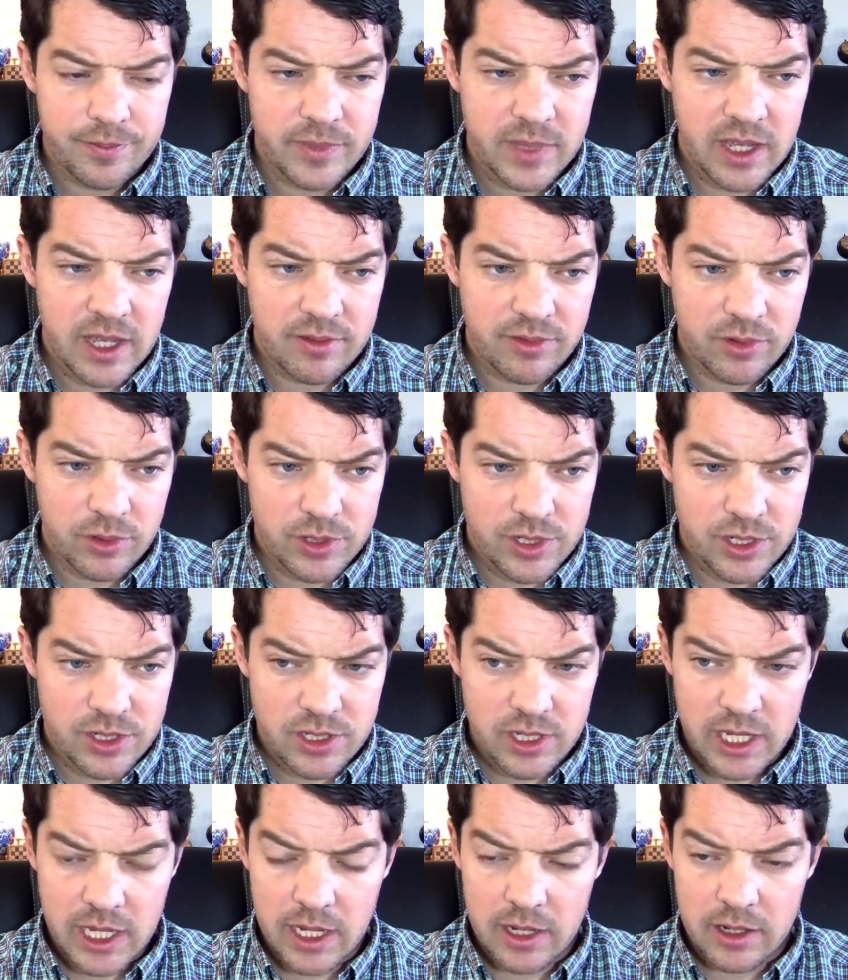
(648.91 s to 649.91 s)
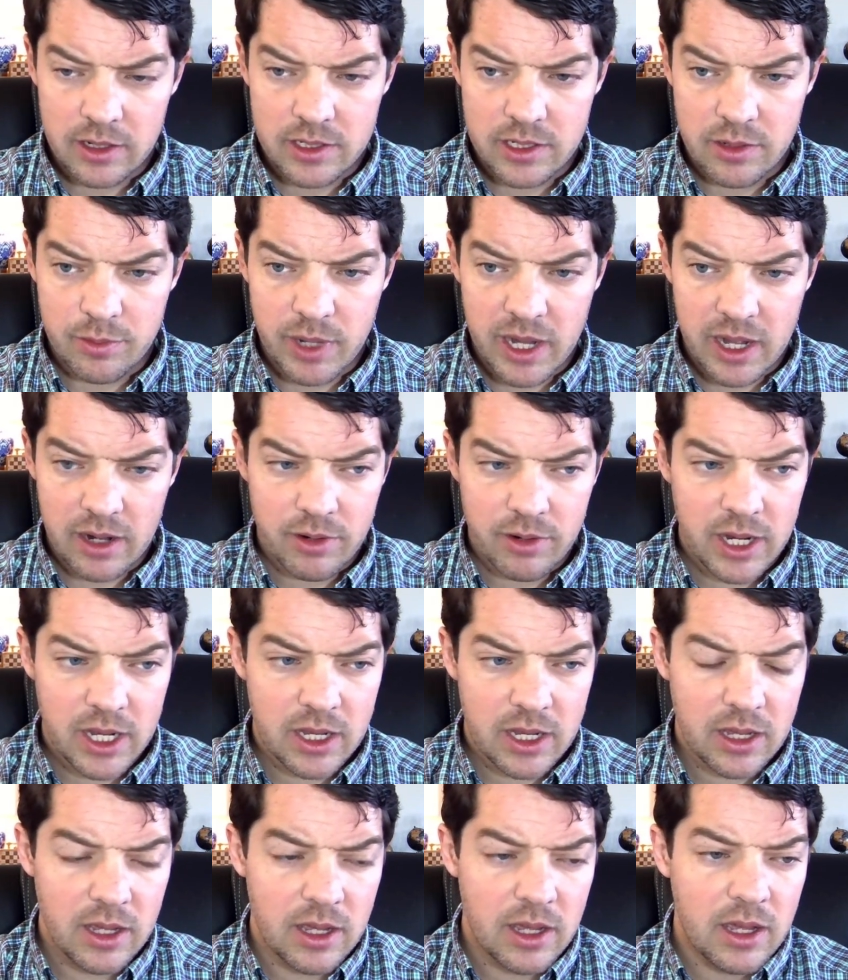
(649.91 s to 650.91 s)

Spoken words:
That forces the king to the back rank.